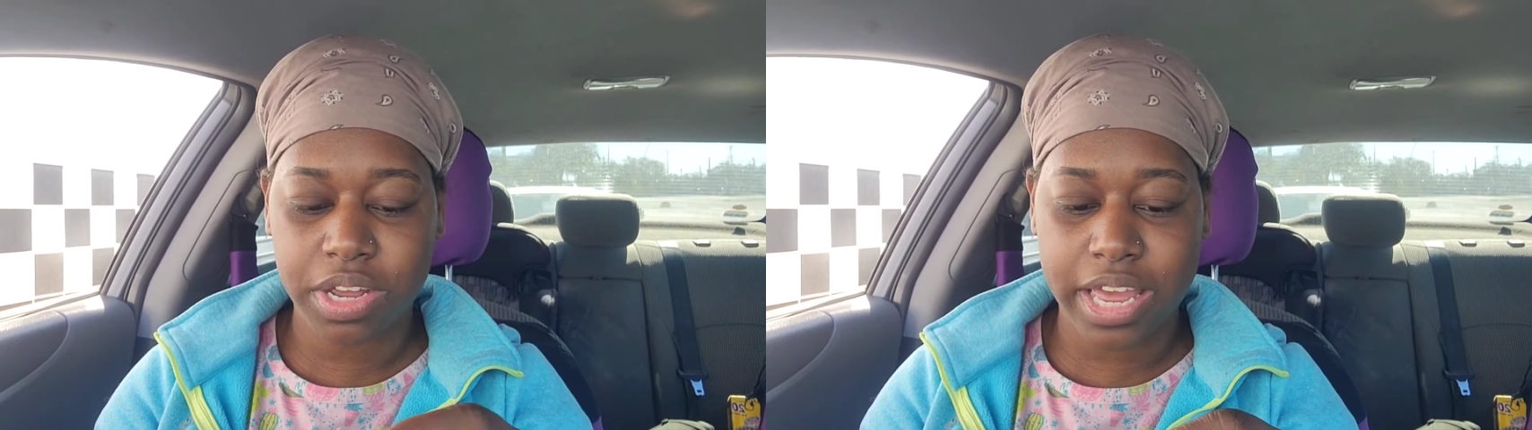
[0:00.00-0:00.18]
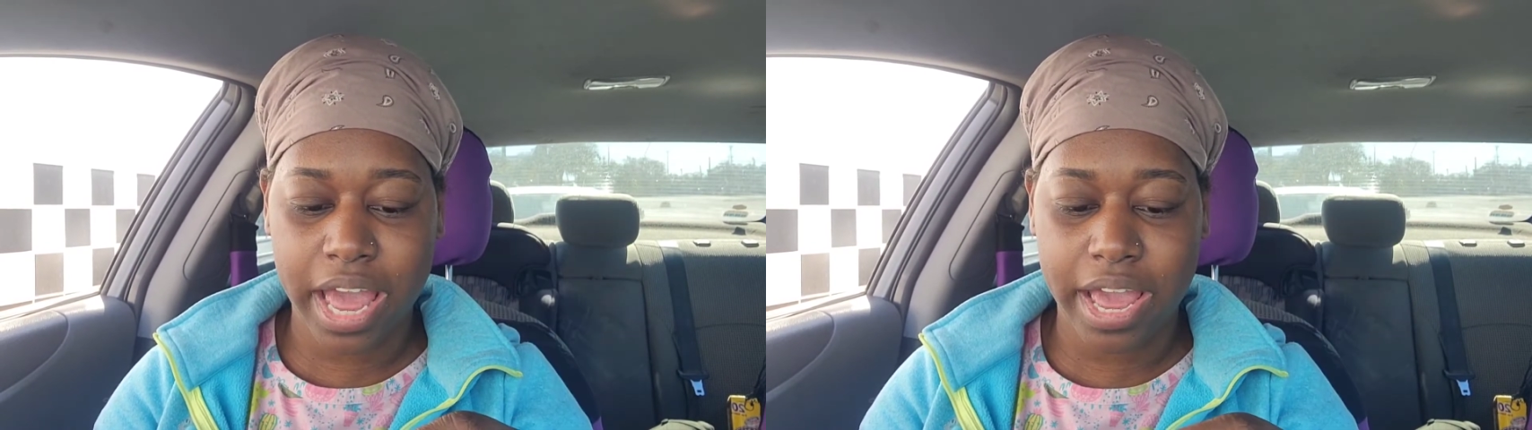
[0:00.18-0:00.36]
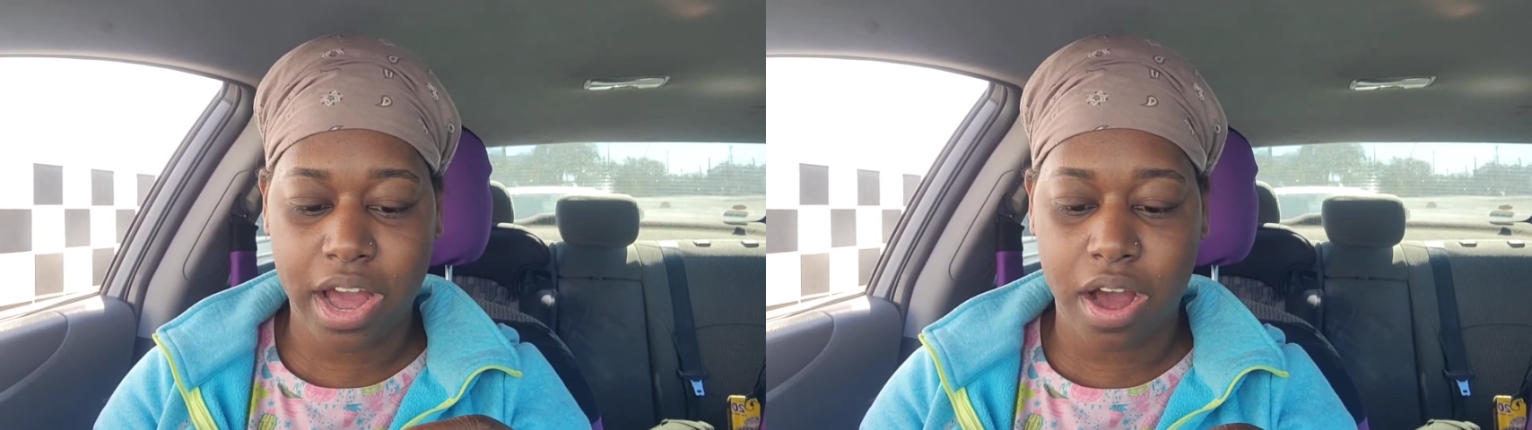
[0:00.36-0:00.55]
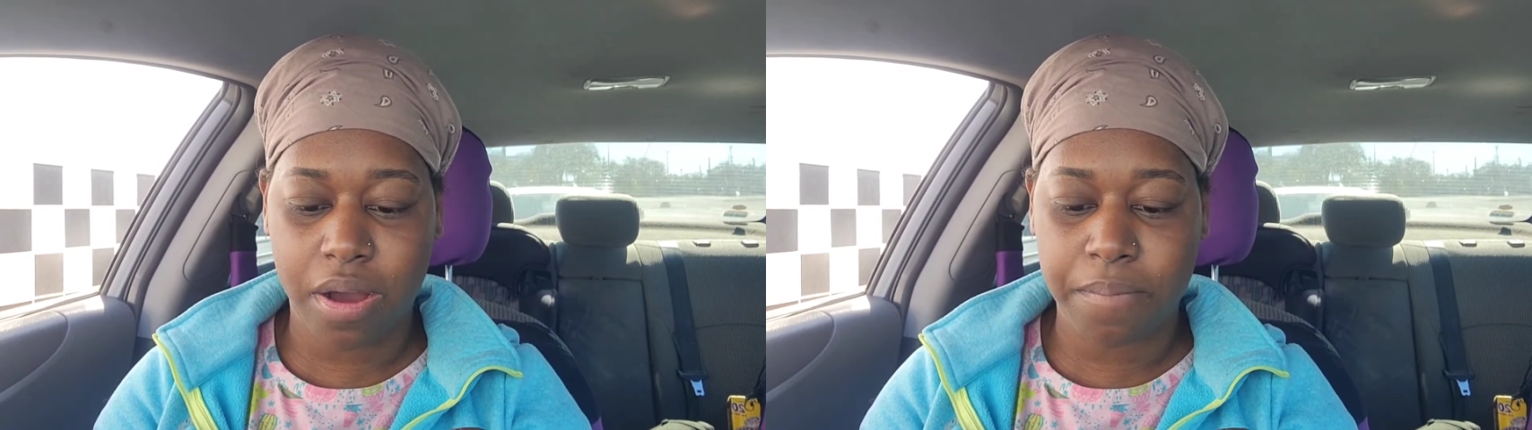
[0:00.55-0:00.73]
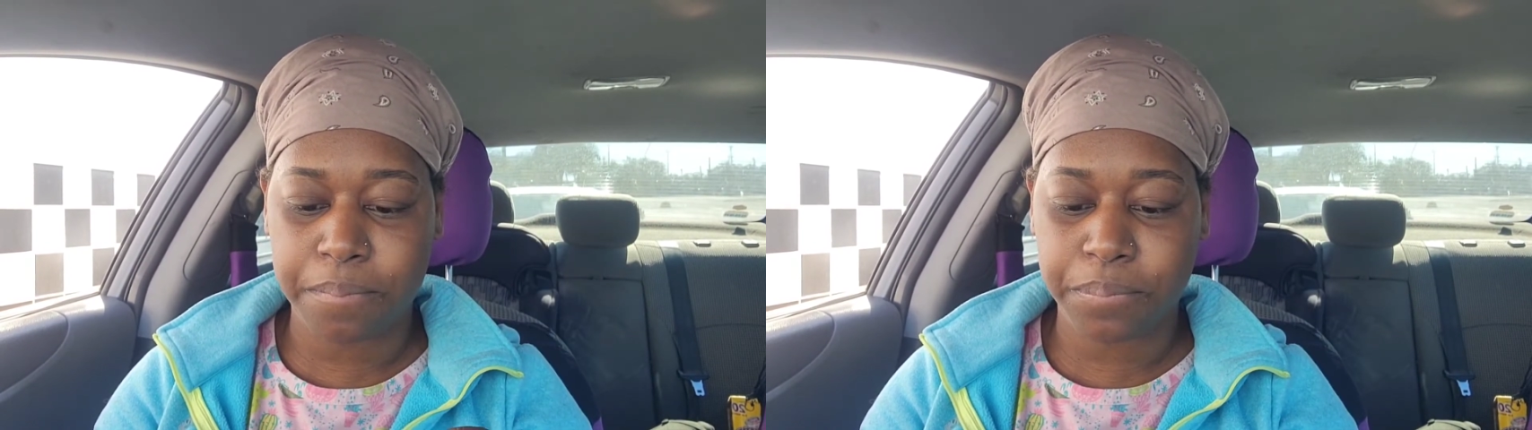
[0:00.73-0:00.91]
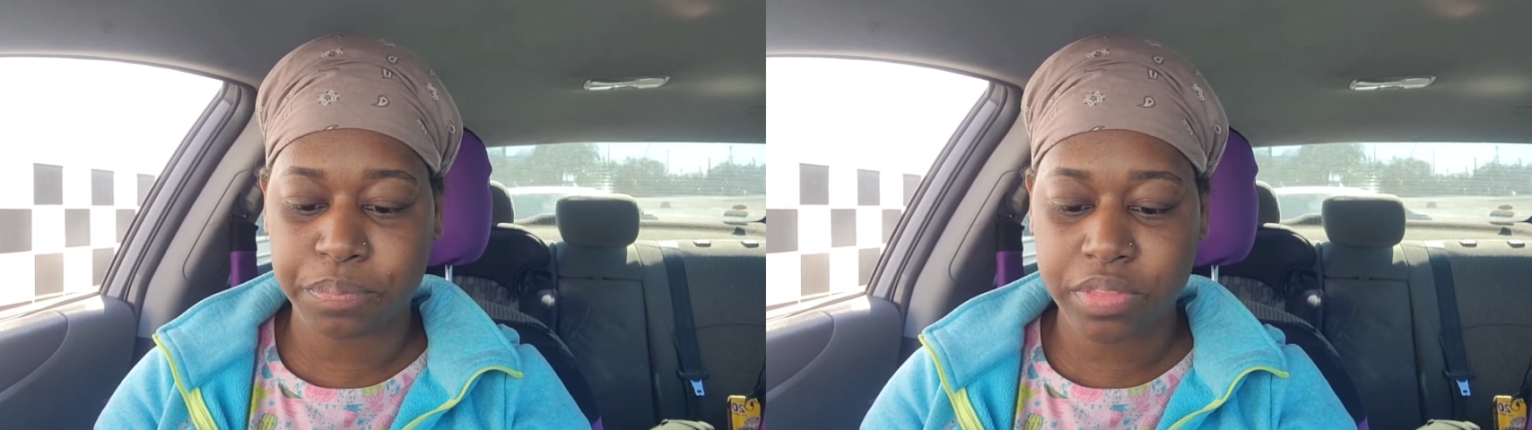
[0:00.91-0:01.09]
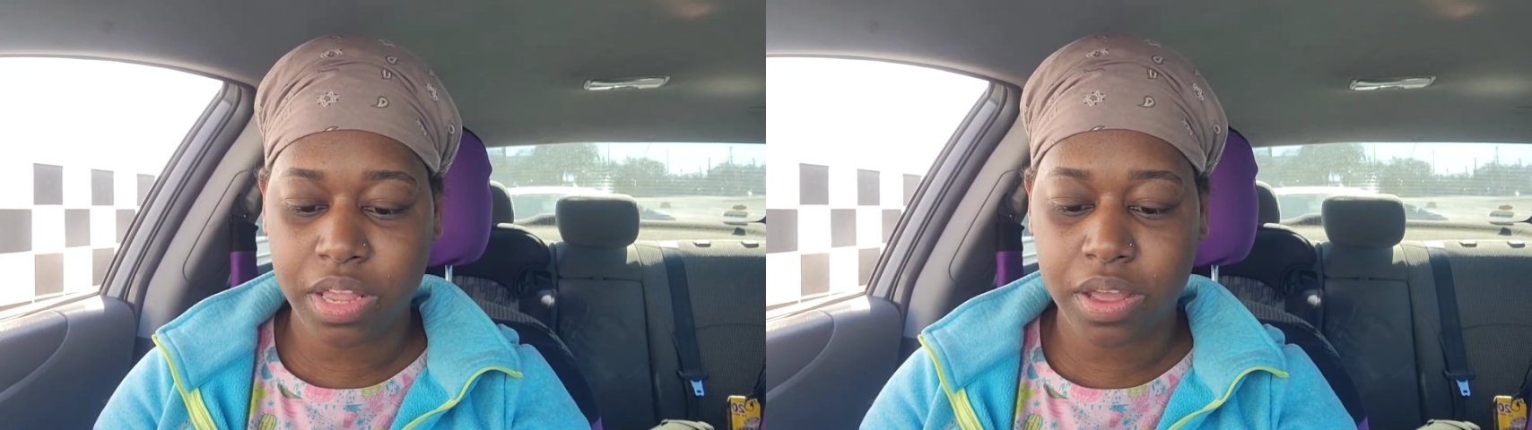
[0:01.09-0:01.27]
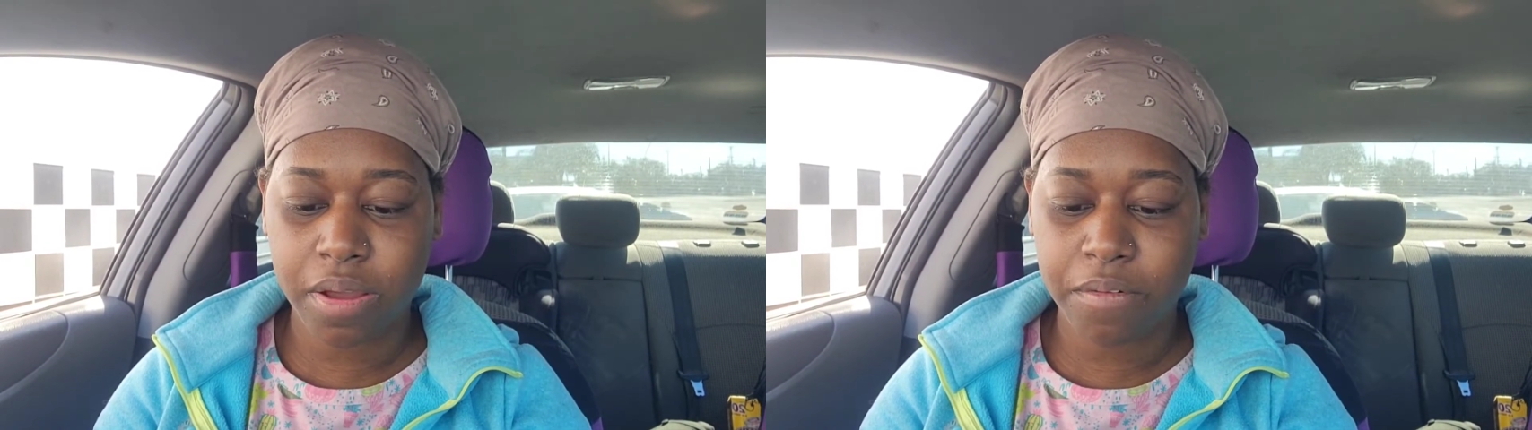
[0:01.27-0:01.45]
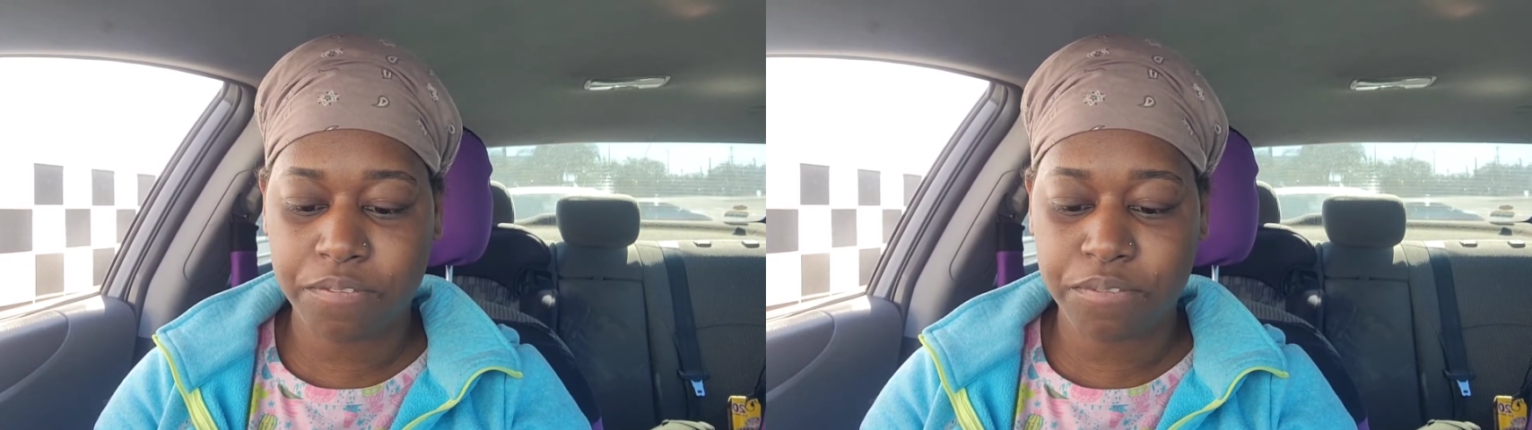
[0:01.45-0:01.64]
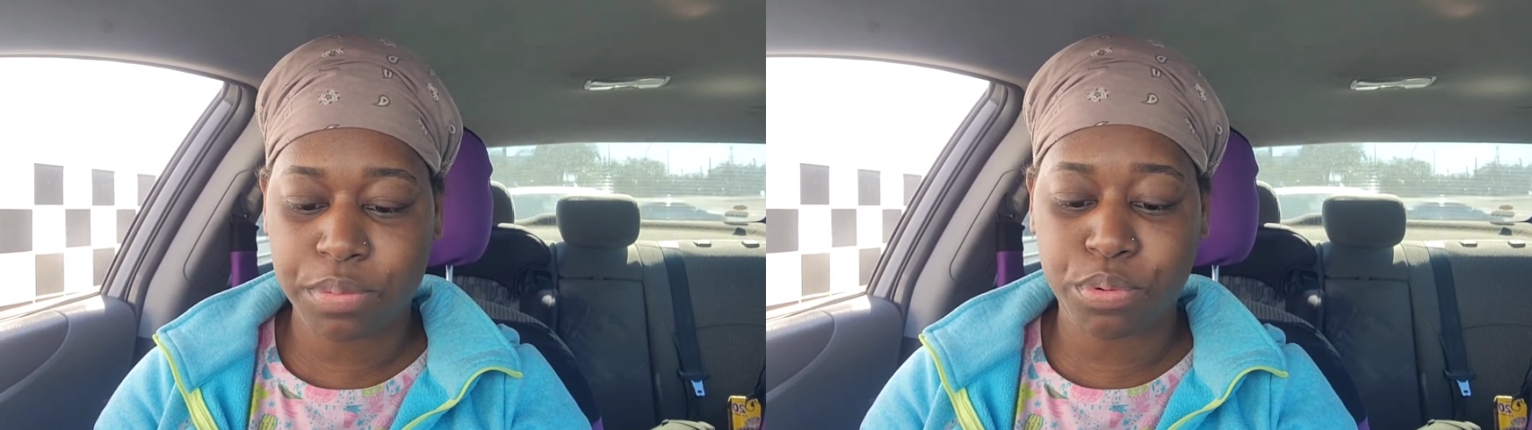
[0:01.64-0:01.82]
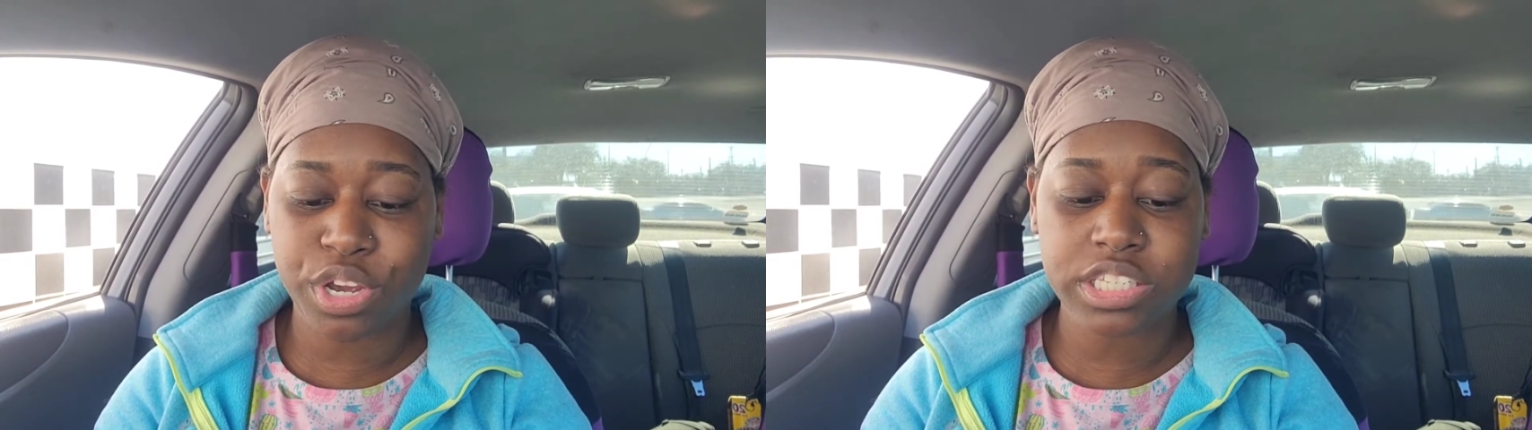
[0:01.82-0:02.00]
game um
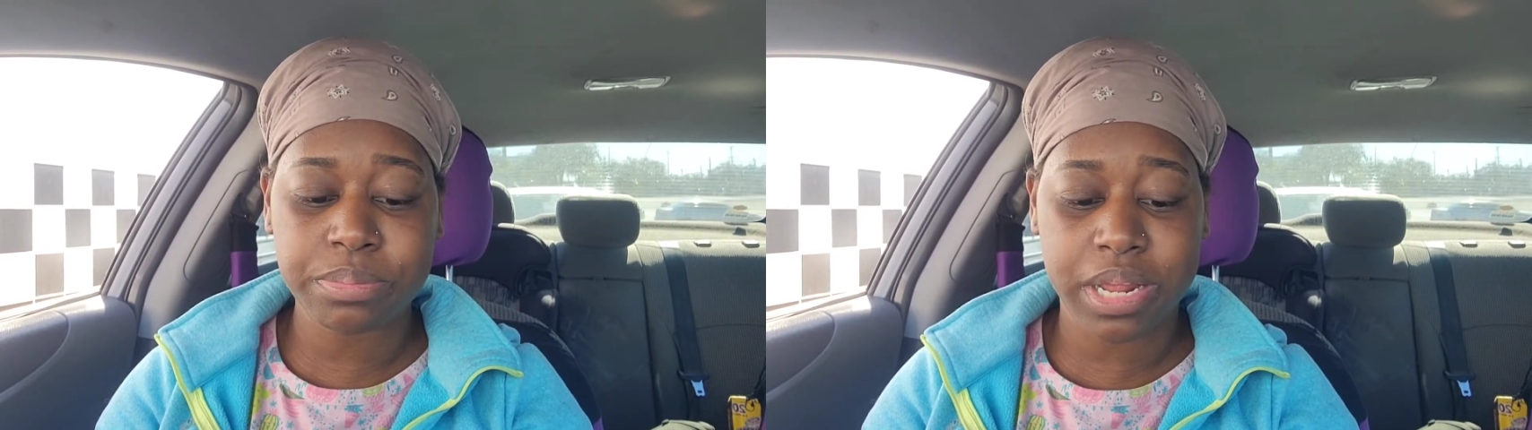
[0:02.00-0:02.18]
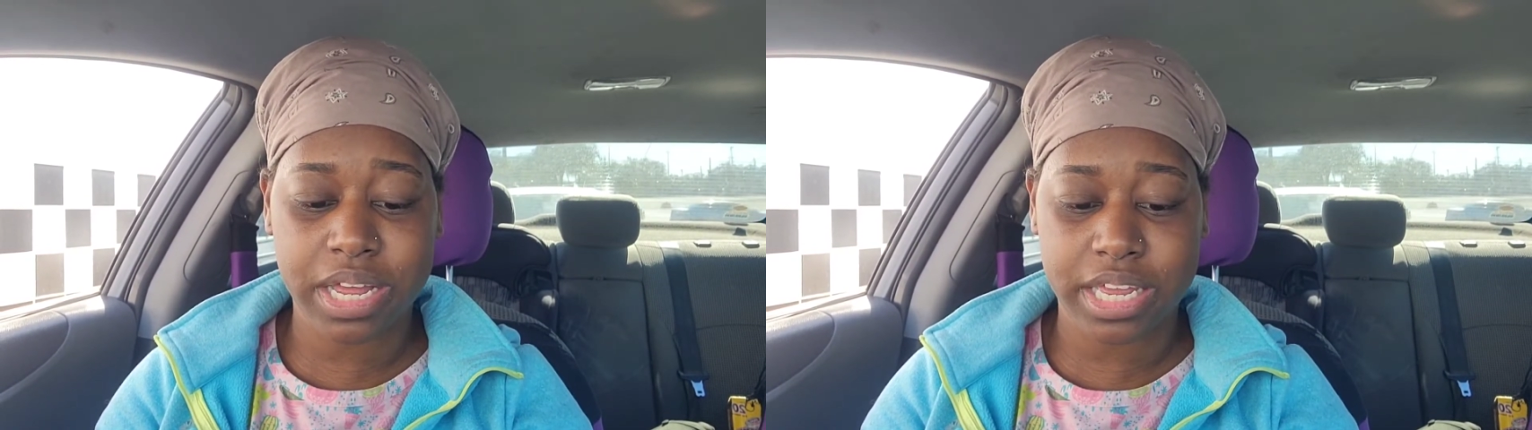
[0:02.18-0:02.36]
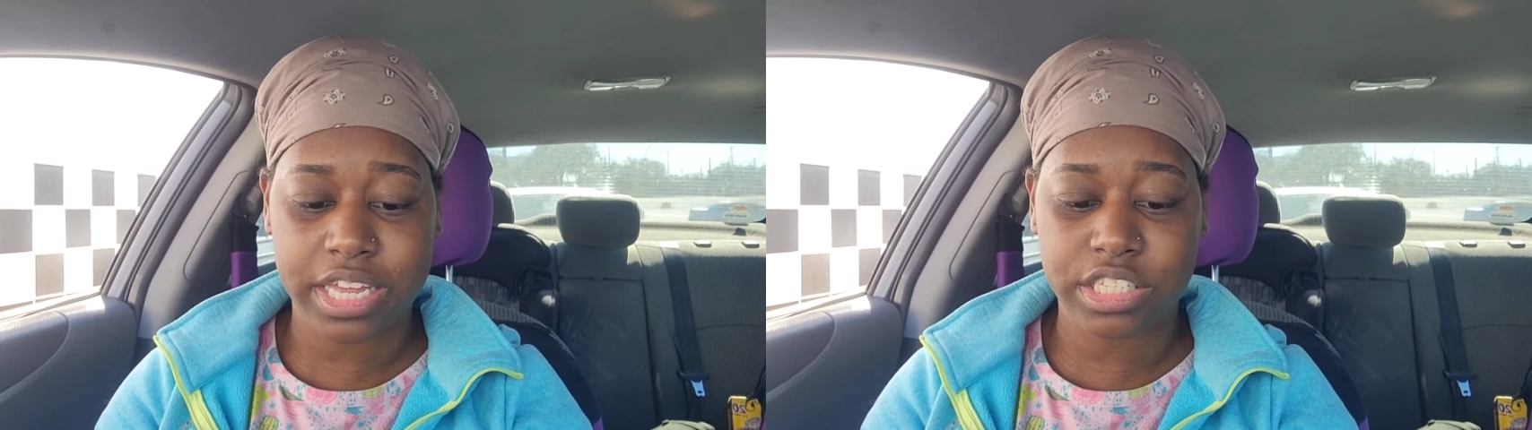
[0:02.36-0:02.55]
Febreze plugins.